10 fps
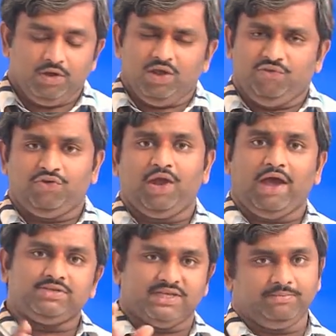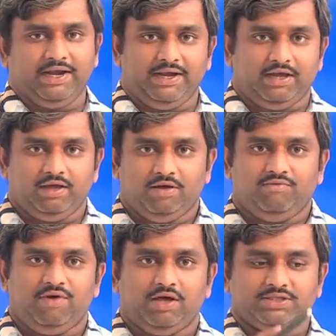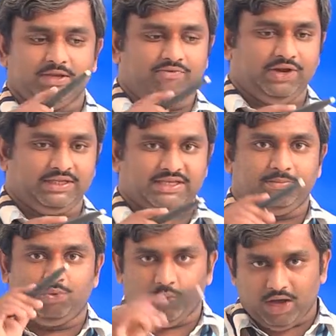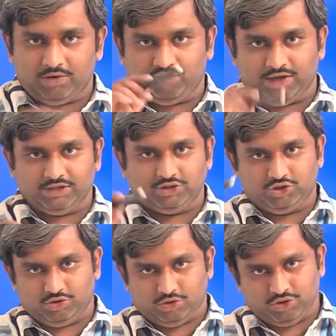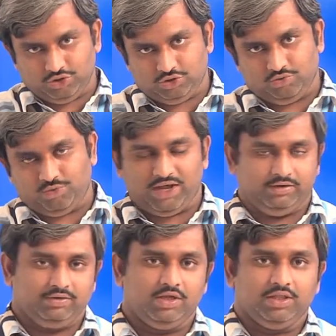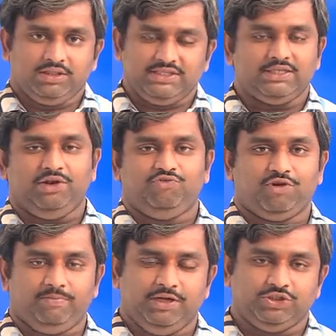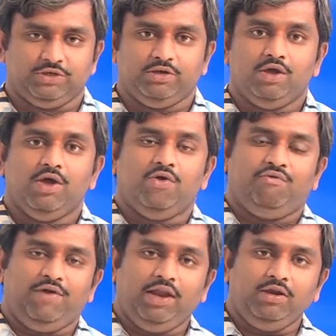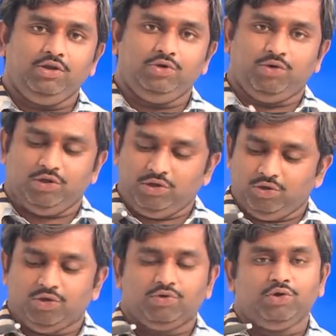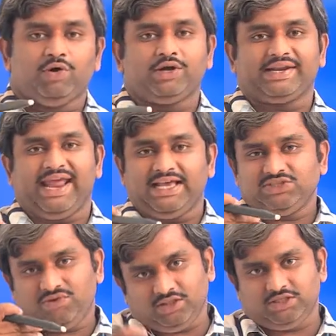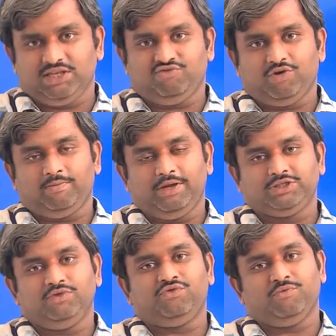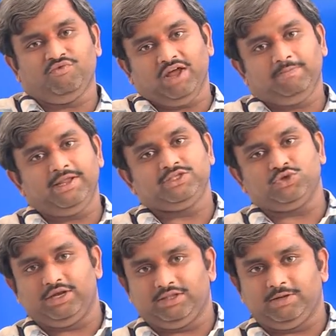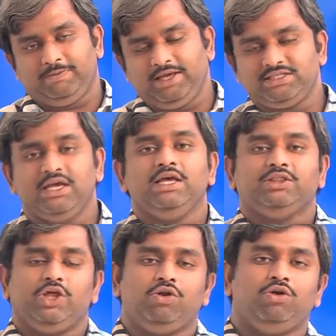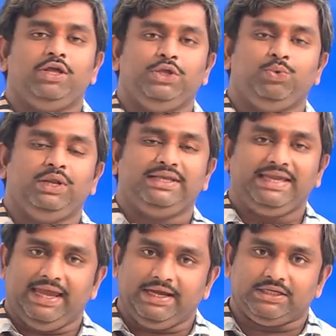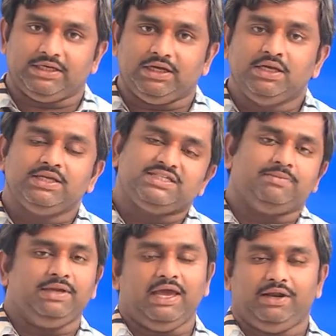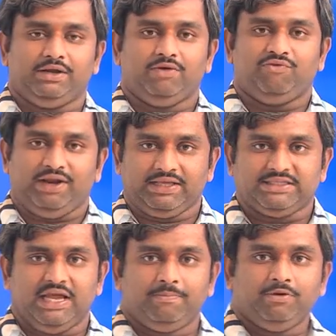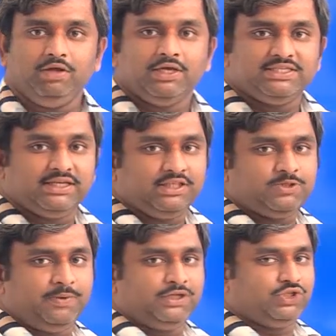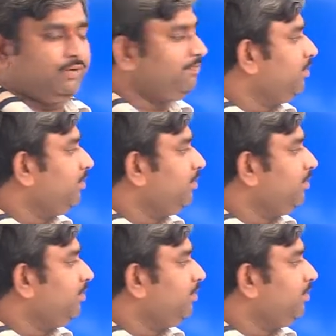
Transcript: if you have some data, one, some, for example, 11001, this is the information. When you, you, you are transferring this information from one place to another place, then only you will get uh, some error. For example, see this picture.